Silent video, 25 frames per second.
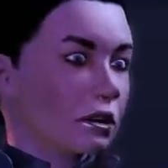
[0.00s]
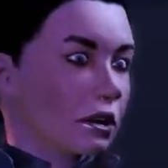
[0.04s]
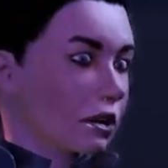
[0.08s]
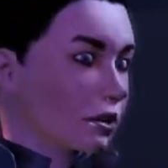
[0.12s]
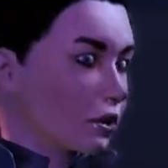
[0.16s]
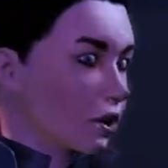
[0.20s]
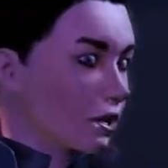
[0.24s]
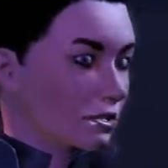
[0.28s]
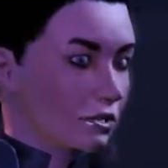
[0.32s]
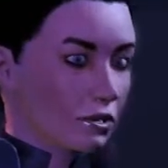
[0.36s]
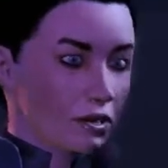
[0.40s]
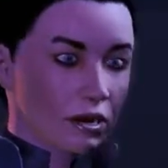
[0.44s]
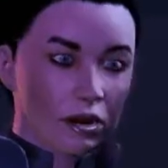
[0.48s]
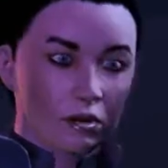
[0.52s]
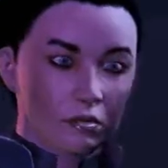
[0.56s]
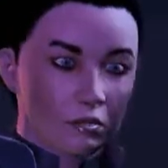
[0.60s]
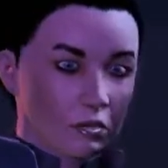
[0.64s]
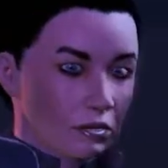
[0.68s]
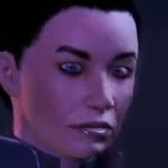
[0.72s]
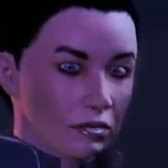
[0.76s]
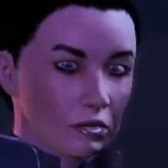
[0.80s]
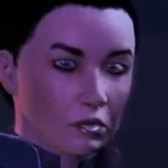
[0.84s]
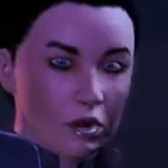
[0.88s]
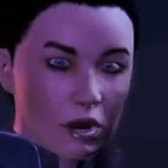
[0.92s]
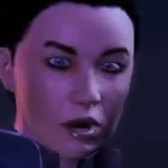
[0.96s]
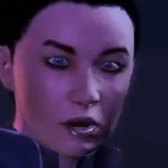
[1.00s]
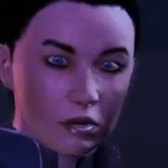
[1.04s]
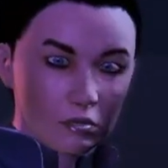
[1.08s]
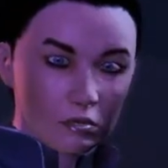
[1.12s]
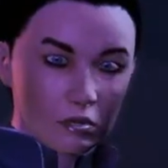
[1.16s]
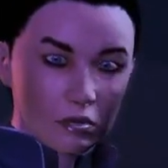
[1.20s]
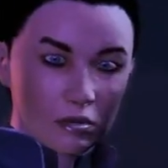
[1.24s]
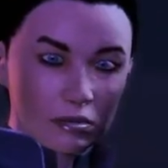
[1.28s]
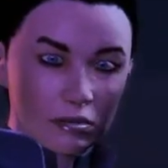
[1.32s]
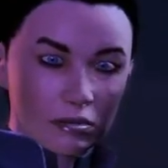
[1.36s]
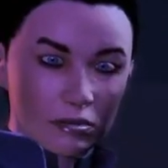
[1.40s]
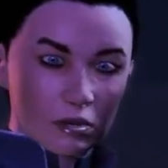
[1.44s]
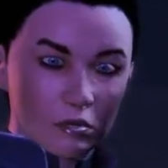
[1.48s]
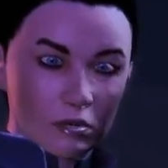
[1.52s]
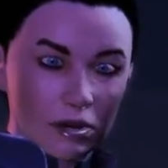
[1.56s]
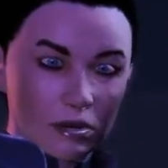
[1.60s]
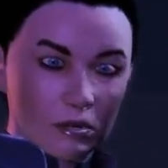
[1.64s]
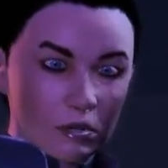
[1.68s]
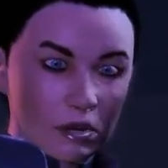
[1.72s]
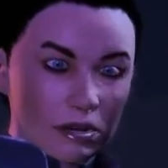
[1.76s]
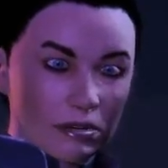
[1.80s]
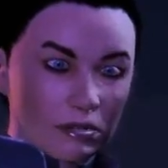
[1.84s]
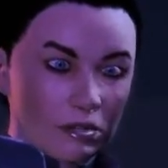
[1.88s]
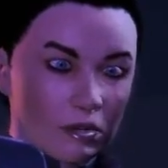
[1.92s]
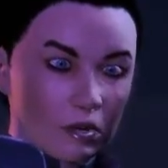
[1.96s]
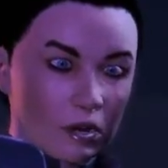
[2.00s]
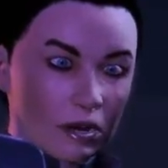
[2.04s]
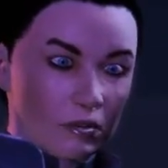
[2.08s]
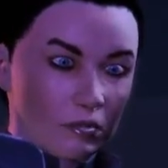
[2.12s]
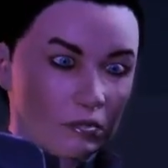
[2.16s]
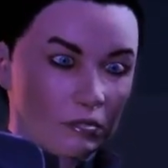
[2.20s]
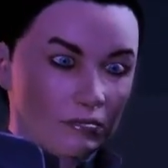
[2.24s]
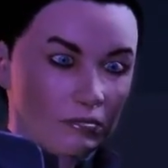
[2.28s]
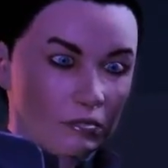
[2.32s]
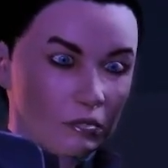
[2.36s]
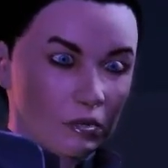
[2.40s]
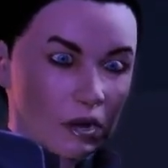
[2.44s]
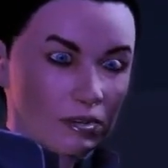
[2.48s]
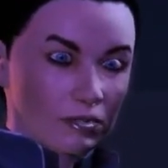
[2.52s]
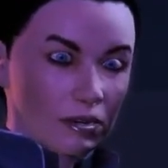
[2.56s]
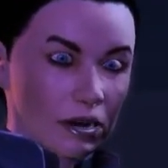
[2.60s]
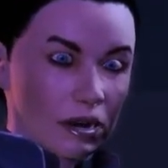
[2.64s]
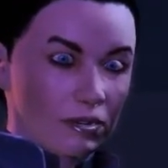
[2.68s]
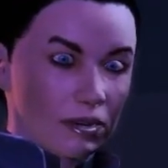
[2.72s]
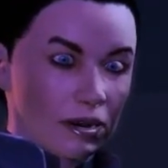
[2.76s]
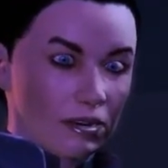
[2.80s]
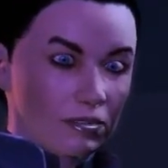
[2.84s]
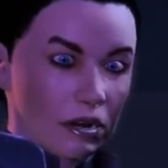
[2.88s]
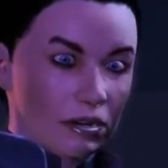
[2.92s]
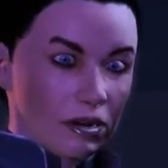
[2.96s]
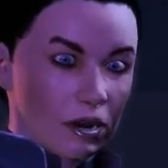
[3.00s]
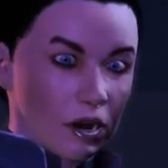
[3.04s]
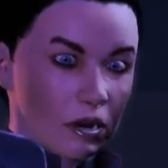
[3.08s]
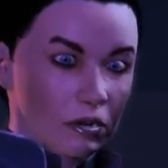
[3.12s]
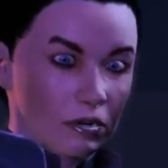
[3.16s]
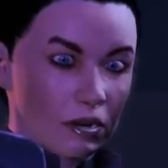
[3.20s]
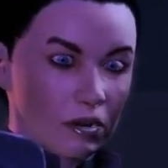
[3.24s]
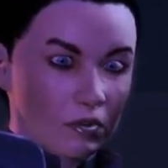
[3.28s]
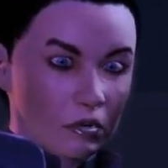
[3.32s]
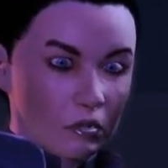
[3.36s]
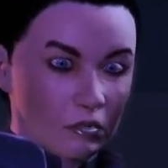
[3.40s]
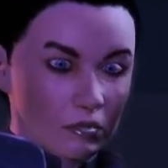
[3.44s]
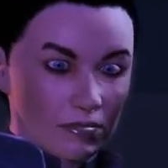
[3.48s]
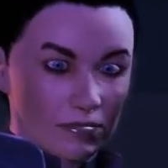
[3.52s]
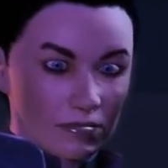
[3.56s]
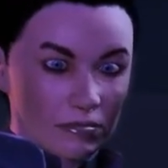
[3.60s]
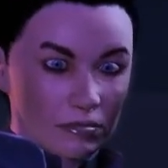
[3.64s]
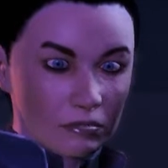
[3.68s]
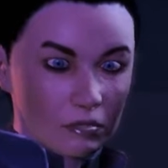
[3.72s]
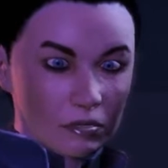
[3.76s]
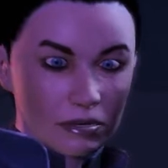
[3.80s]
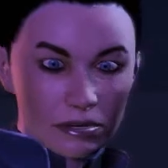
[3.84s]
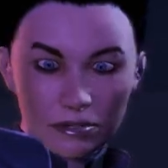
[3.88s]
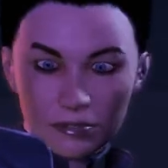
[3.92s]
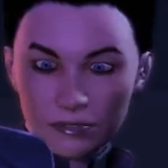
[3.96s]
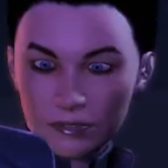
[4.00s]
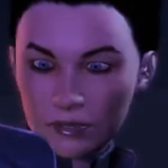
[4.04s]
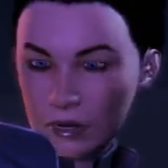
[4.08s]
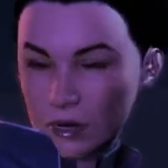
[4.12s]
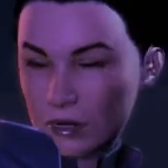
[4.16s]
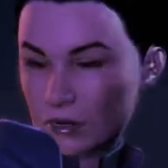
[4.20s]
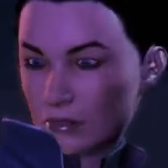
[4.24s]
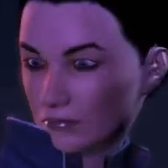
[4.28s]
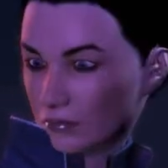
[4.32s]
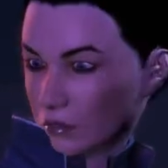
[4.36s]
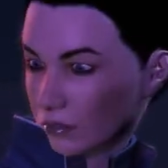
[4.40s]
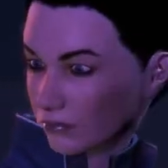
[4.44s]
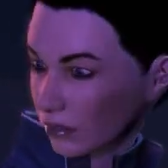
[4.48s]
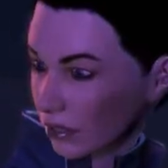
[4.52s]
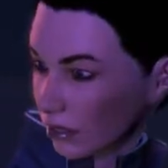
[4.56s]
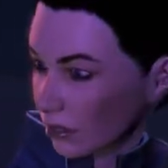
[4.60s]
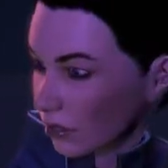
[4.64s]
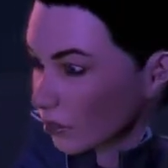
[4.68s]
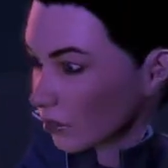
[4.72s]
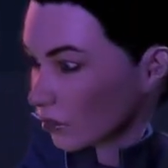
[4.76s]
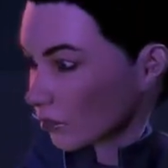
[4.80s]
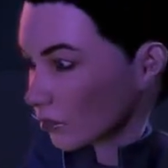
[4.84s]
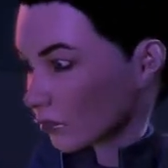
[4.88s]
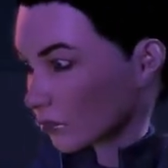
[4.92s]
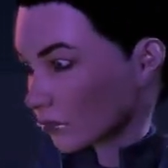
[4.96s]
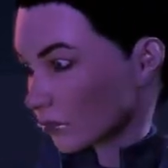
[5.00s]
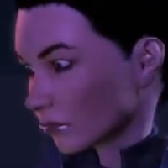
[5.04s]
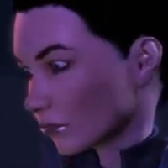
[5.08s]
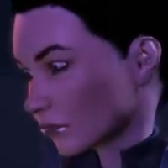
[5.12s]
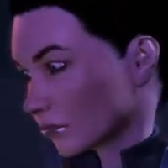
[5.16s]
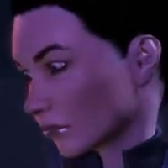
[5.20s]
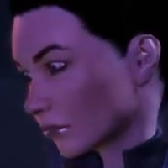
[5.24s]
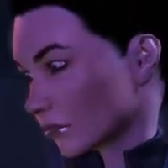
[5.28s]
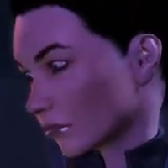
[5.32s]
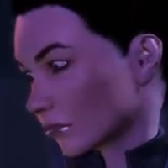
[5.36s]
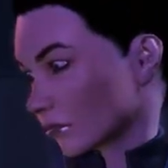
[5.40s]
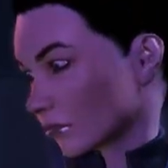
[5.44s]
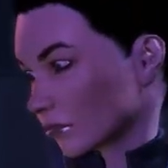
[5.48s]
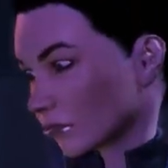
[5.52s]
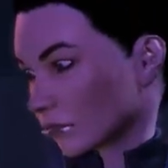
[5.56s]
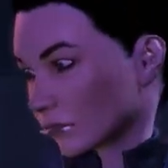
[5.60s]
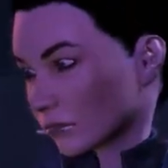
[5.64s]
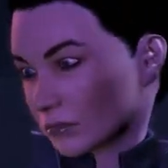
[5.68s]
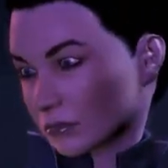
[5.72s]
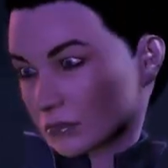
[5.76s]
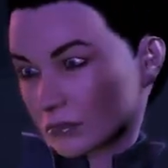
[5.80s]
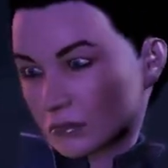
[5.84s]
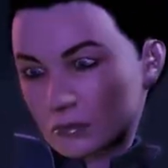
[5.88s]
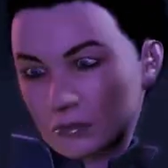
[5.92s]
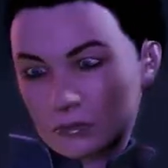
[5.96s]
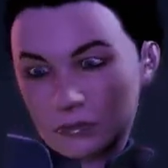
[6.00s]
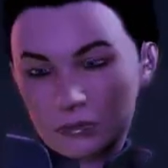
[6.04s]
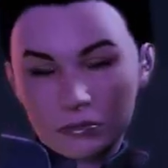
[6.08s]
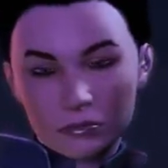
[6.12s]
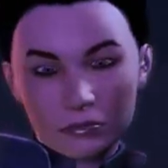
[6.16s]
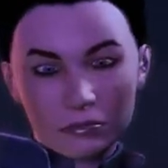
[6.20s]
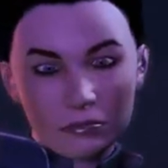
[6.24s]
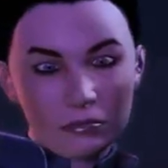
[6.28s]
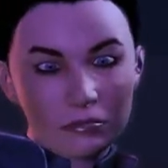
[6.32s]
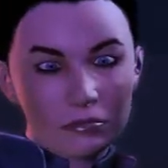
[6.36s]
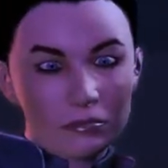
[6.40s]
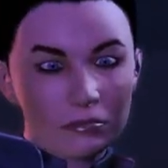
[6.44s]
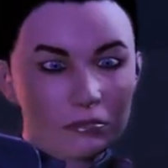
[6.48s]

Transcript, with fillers: I don't care who you are. You're required to go through processing like all other refugees. Come with me. I don't think so.